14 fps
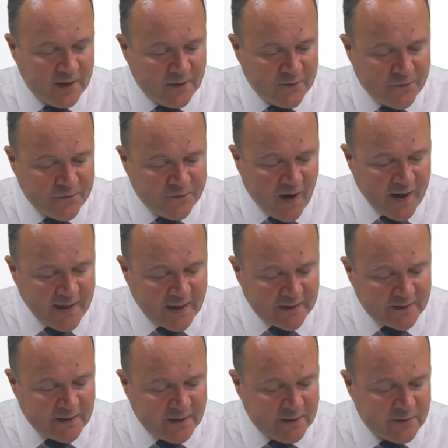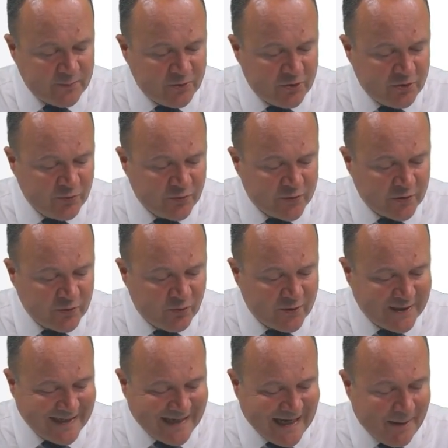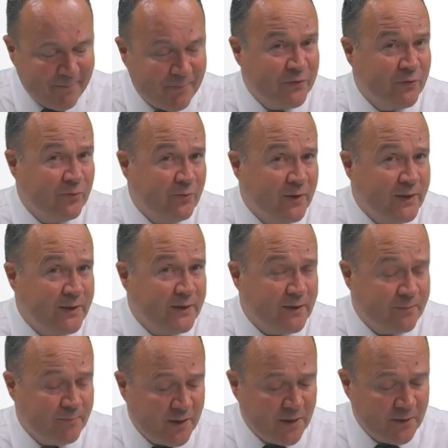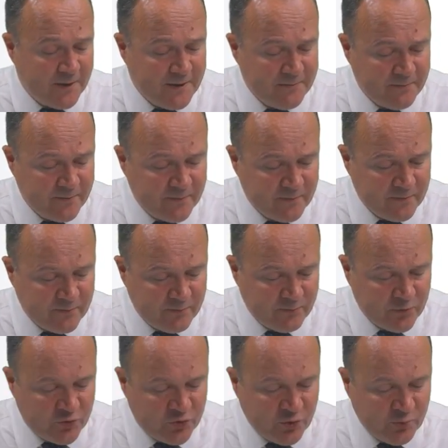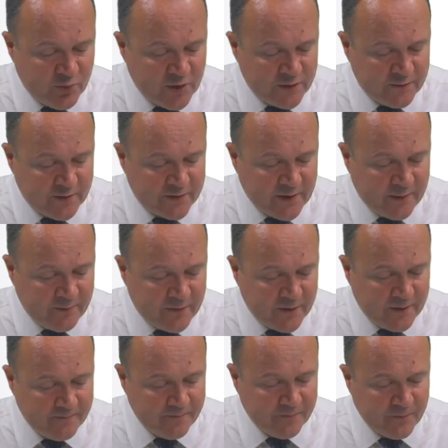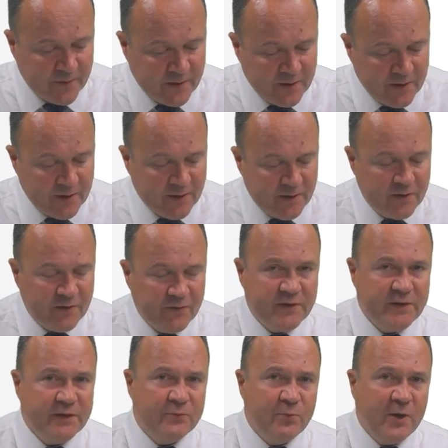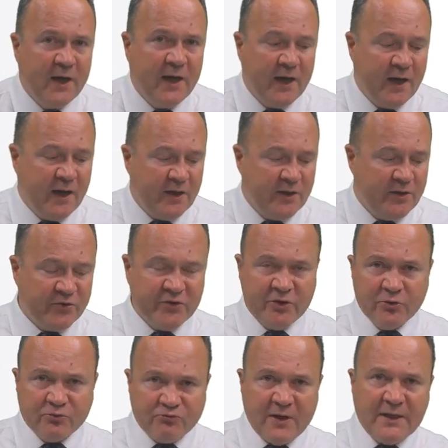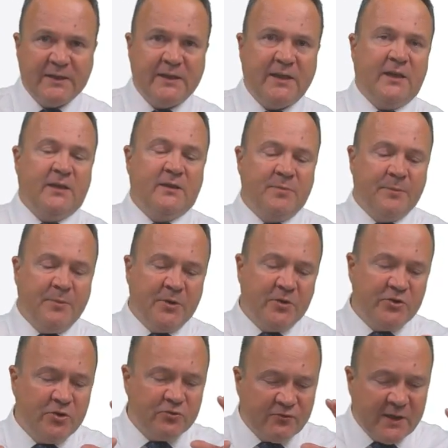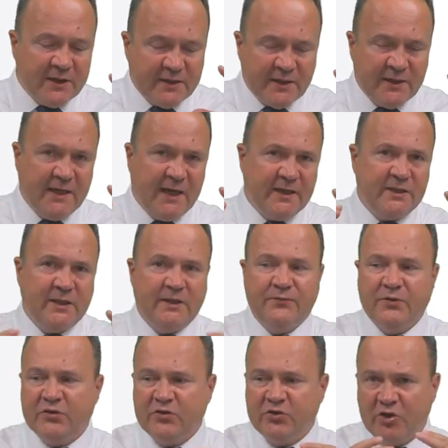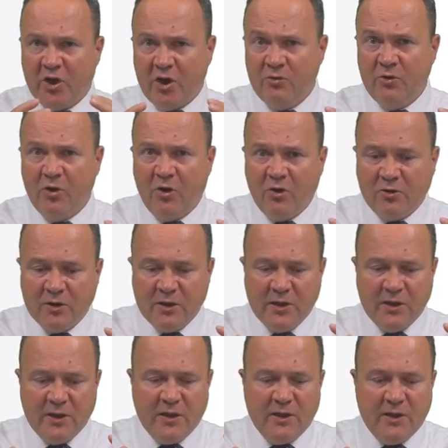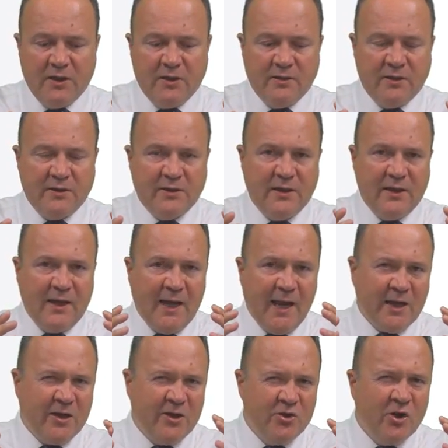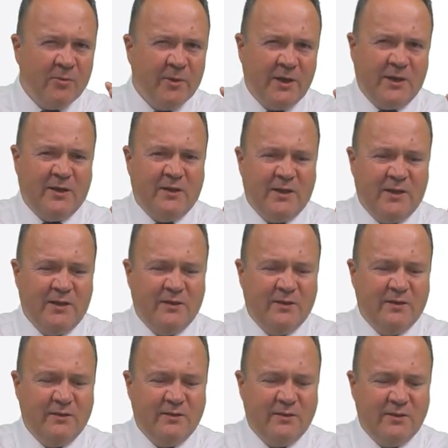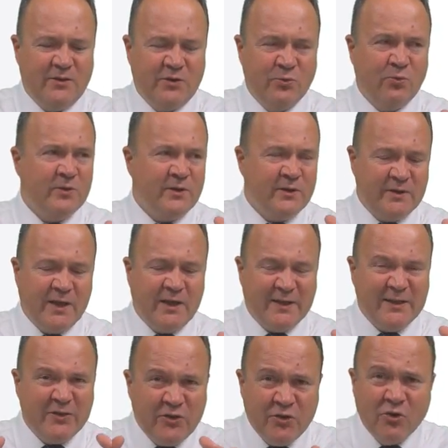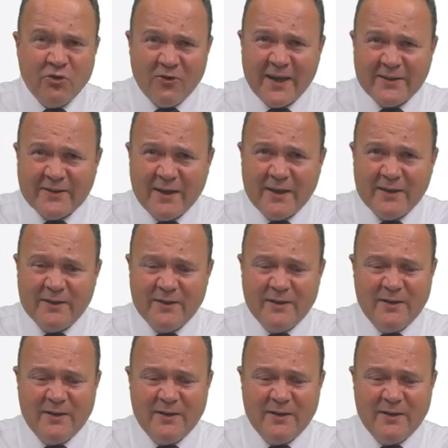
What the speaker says: A finance lease, which is also called a capital lease, by the way, two words for the same thing. This is where you're still renting, but because you're renting the asset for so long that economically, to all intents, it's your asset.